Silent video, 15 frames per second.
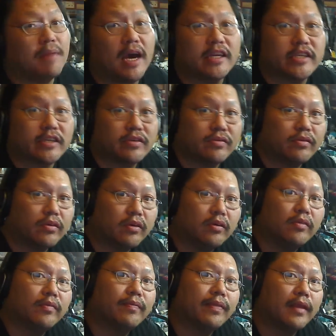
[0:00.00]
a magic
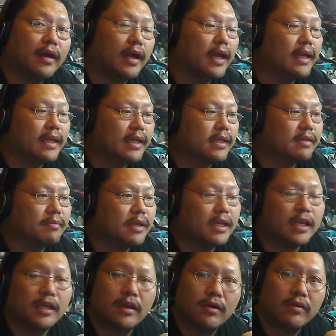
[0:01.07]
tool. Right? It doesn't
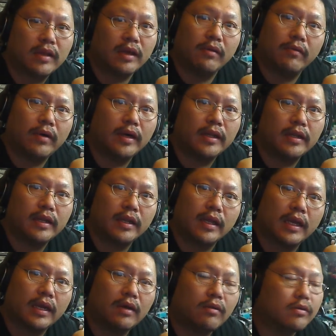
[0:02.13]
mean that you go get one
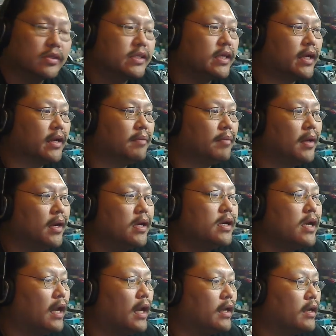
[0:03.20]
and get a whole setup
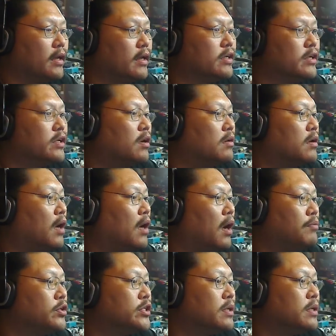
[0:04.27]
and then you start
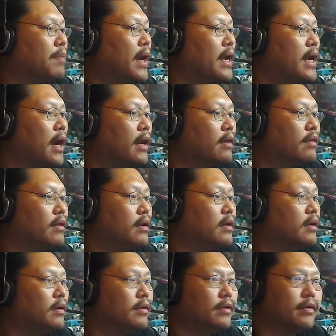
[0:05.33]
pushing paint out of
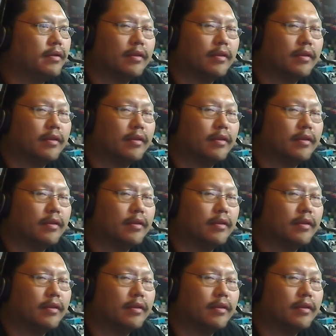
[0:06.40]
the